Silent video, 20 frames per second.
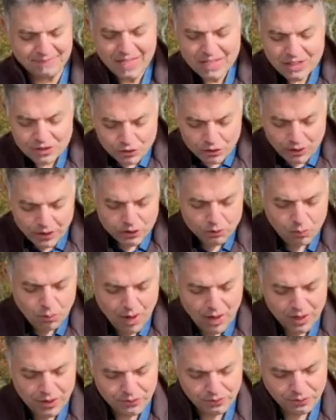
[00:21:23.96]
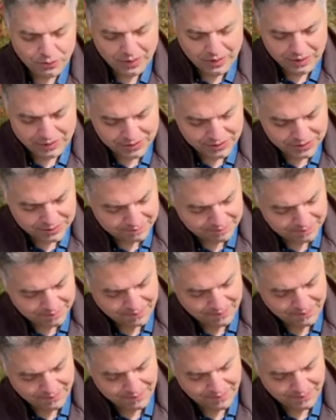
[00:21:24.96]
So let's walk through this.
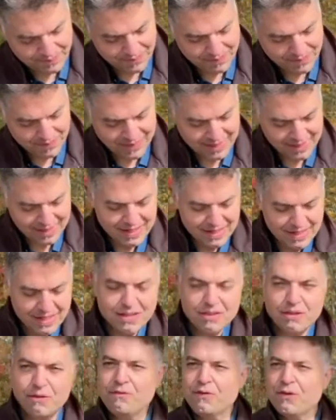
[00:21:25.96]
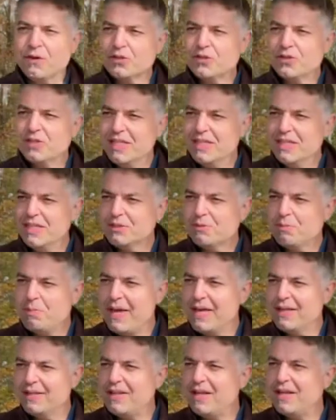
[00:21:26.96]
The first thing this
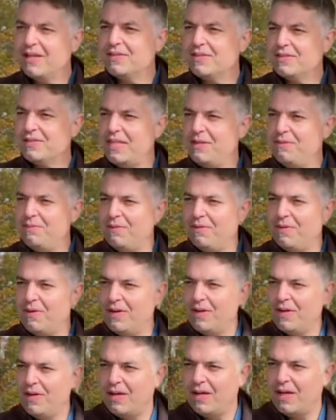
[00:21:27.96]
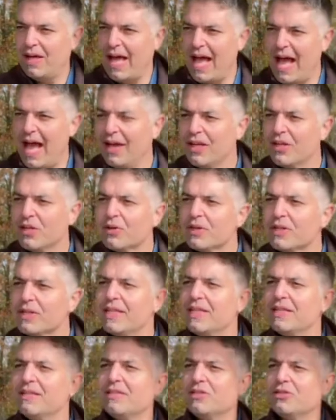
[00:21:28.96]
man does is he
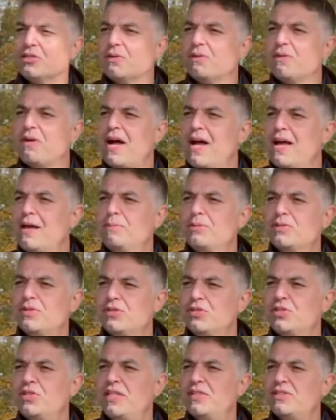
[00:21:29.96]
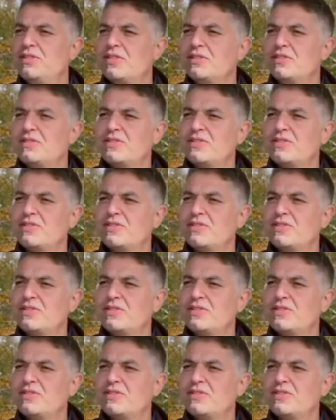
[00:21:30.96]
accurately describes Jesus.